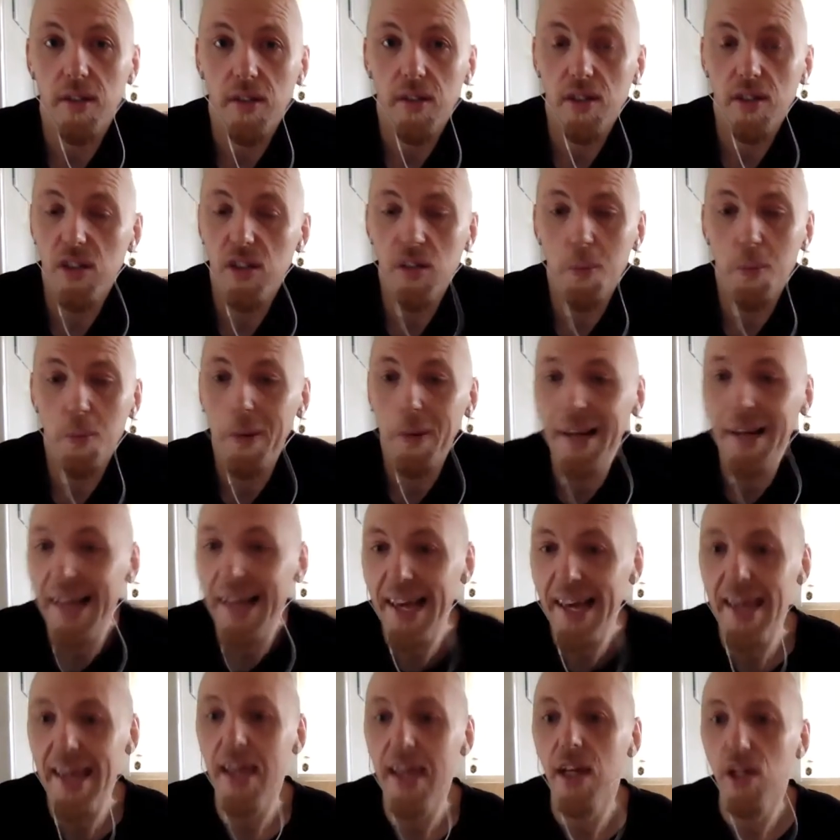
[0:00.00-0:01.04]
Just
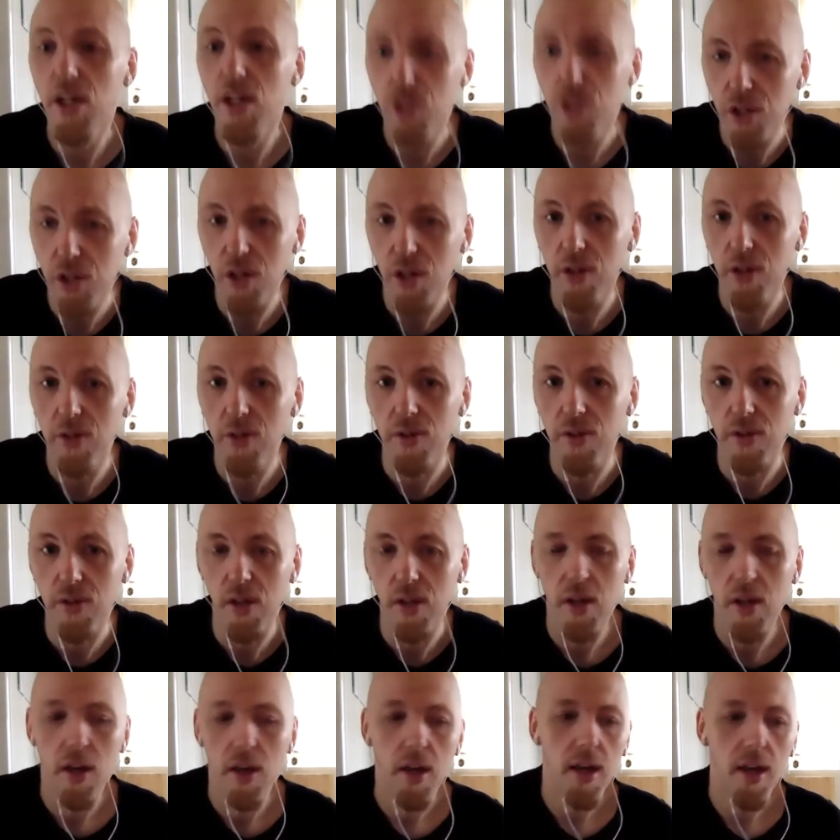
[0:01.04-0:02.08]
play shows.
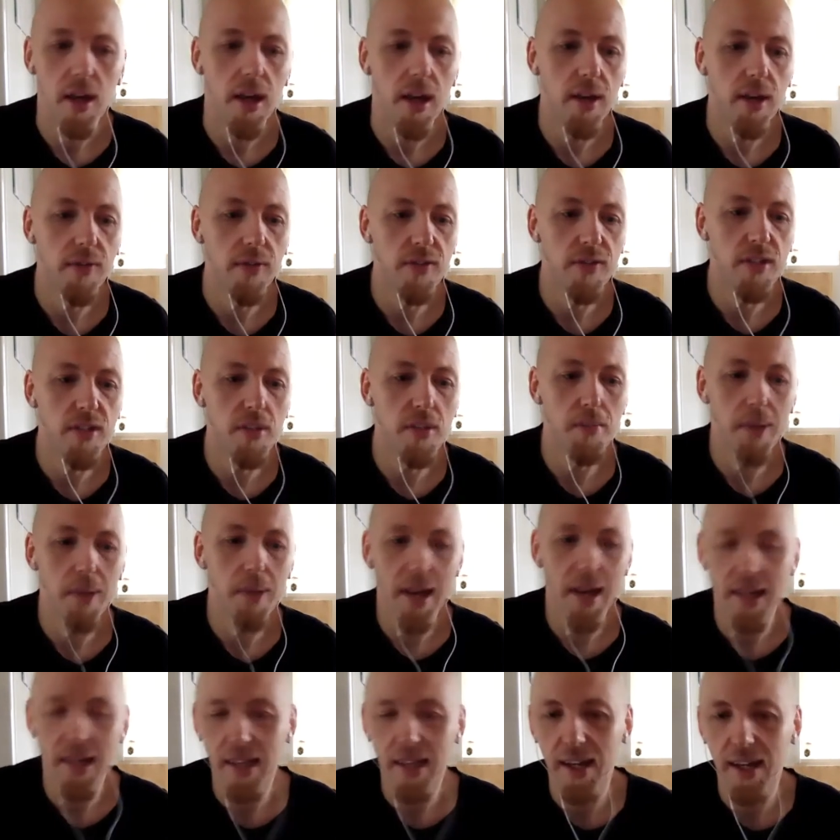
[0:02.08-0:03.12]
If it's a
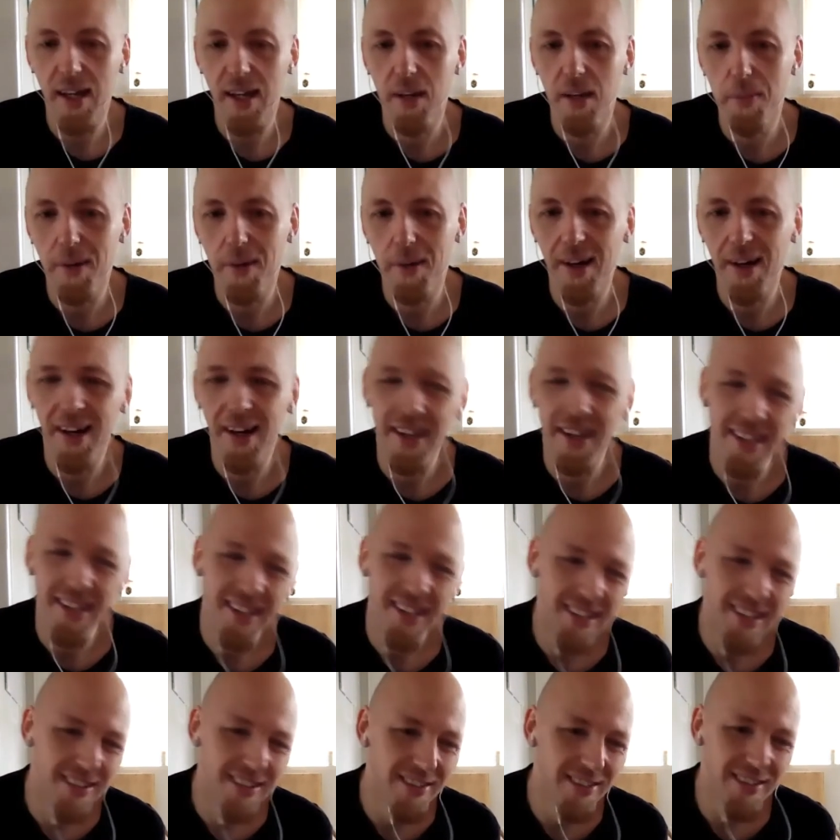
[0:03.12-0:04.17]
backyard
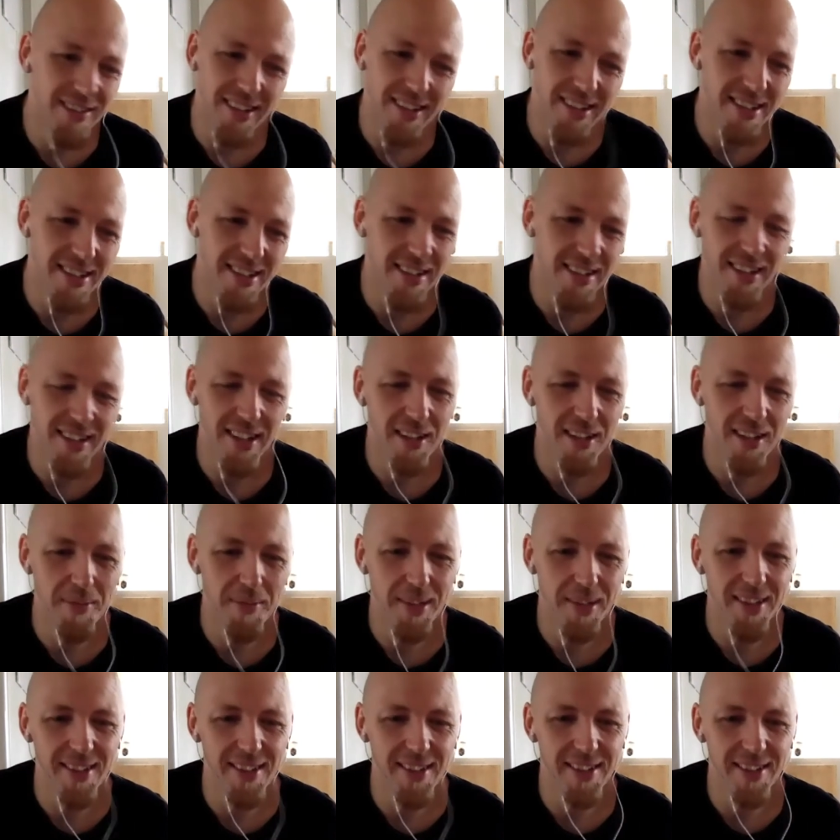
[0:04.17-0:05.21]
party, look, that's a little
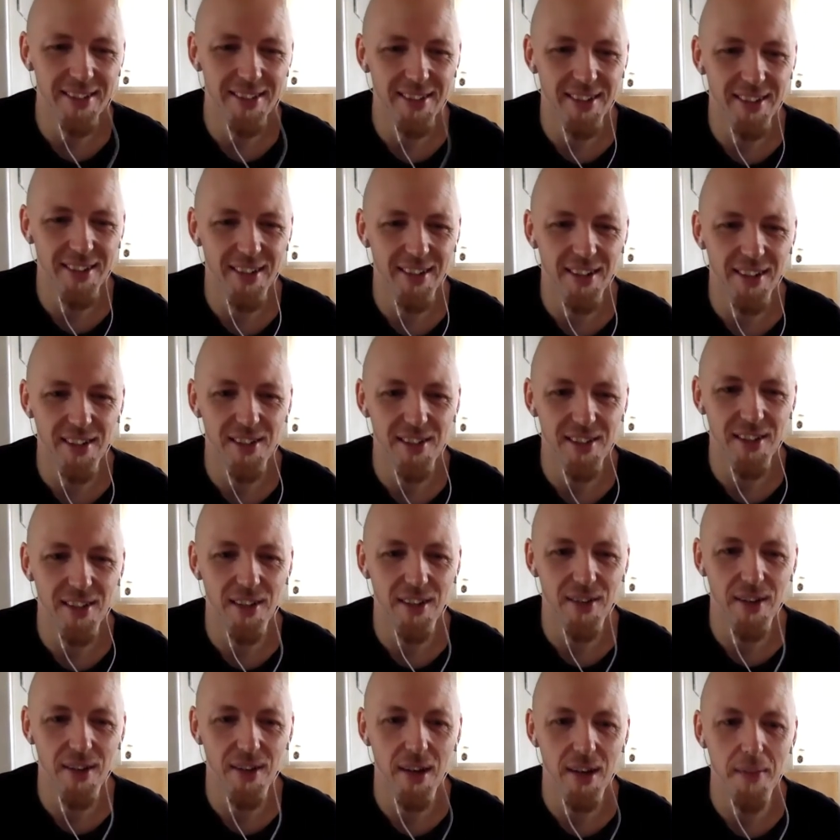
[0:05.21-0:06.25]
bit sort of not so
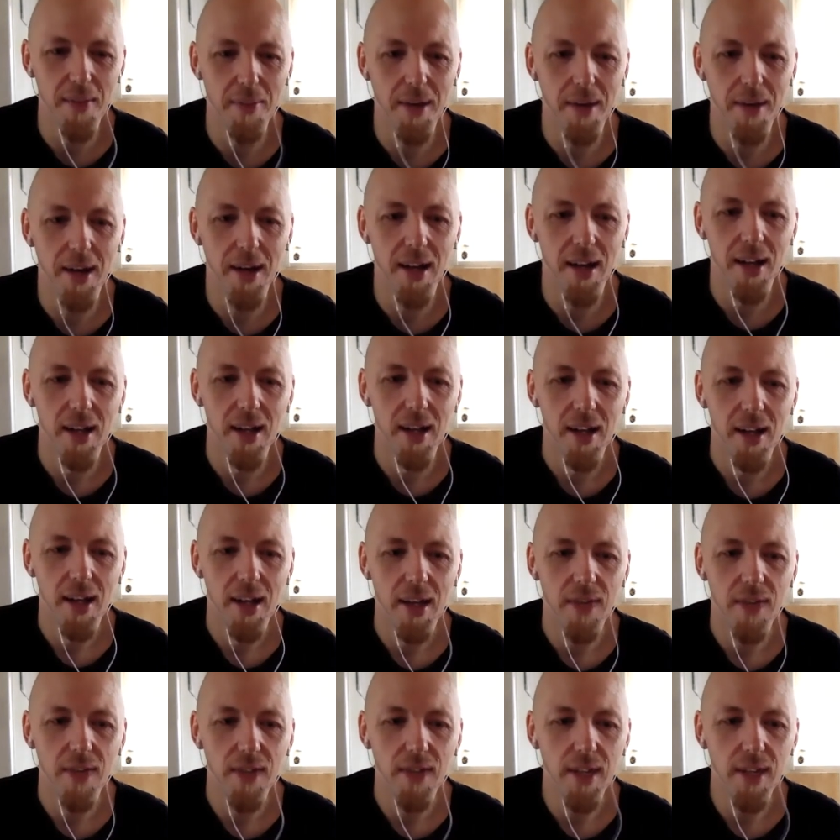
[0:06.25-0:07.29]
great. But
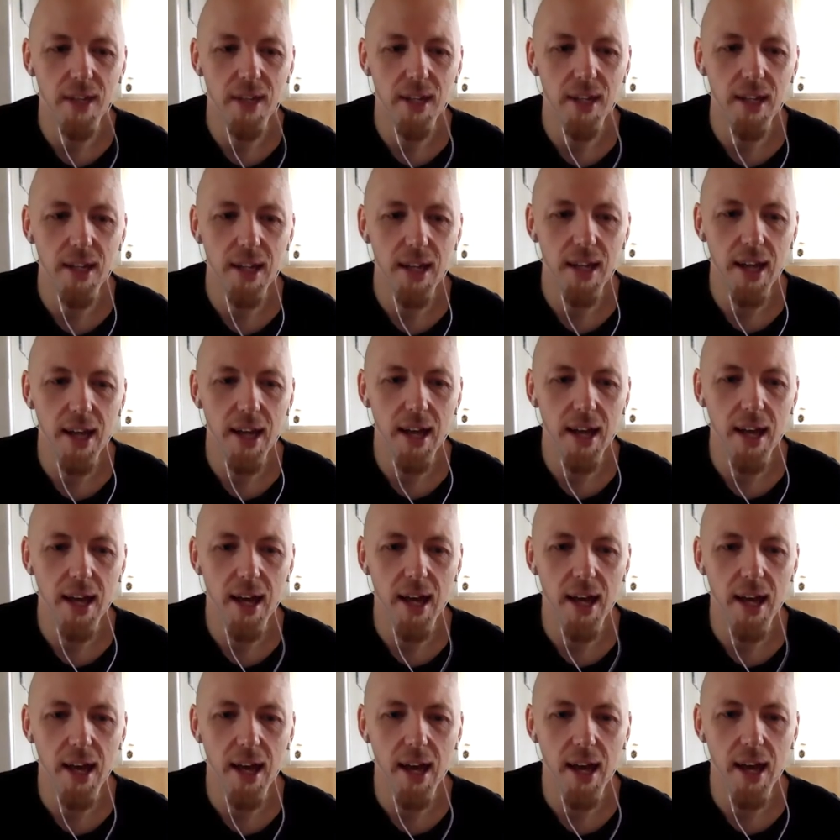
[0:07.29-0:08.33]
if you're going to get out
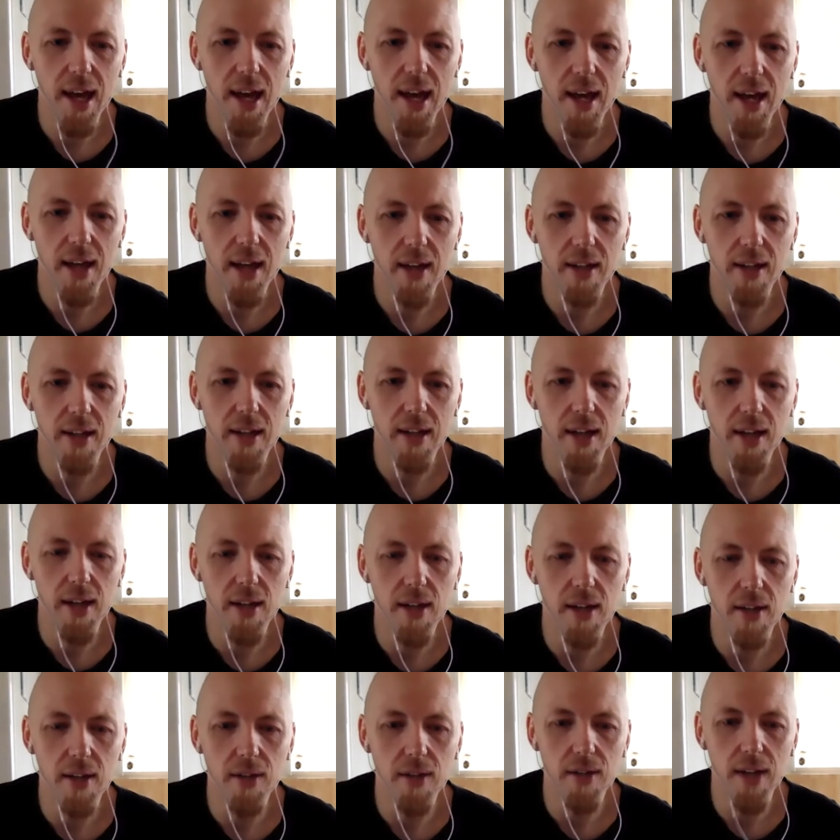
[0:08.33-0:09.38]
and and
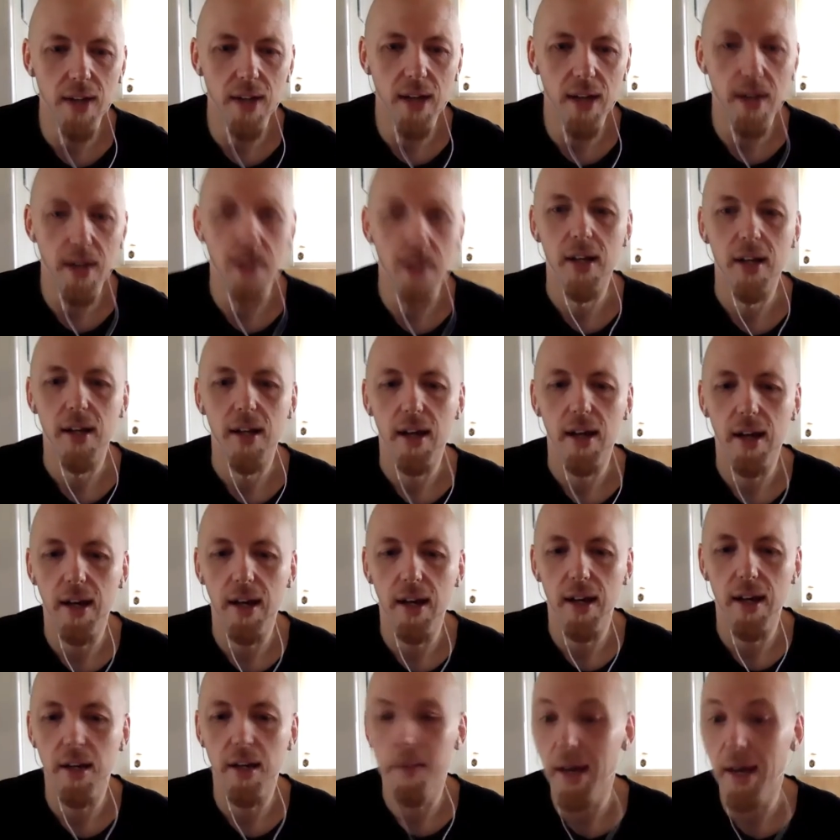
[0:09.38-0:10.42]
do that uh,
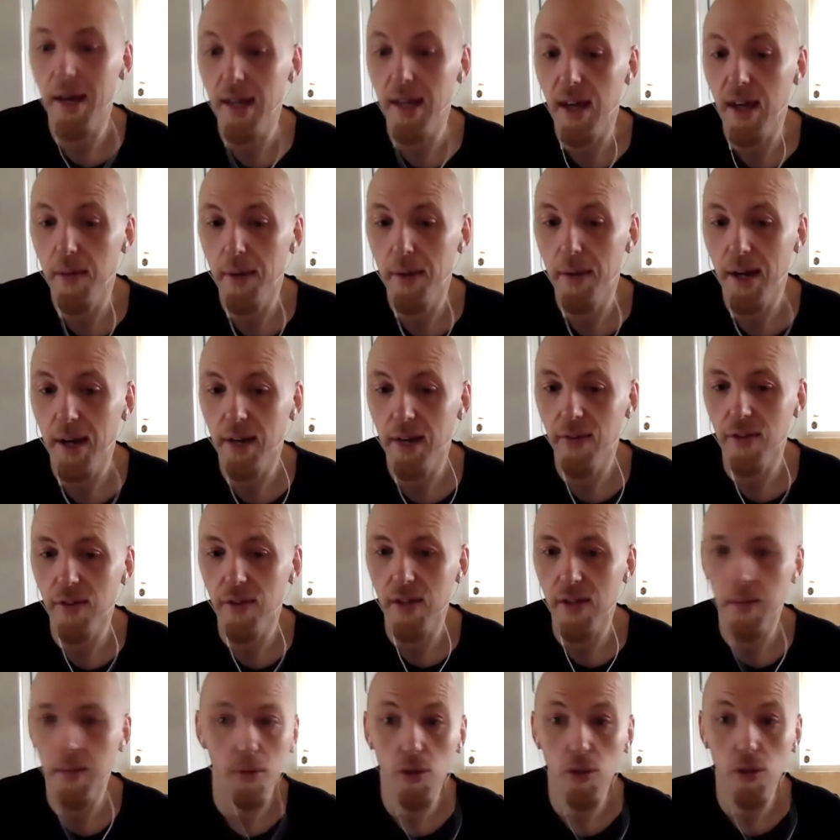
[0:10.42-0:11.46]
in a backyard party, for
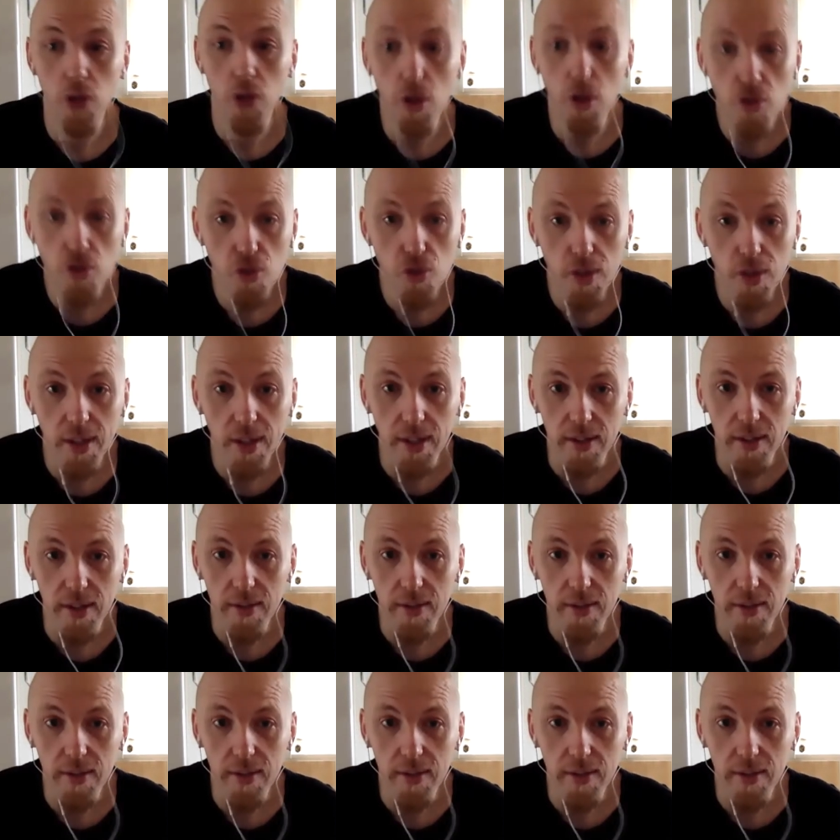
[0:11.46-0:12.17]
example, don't drink.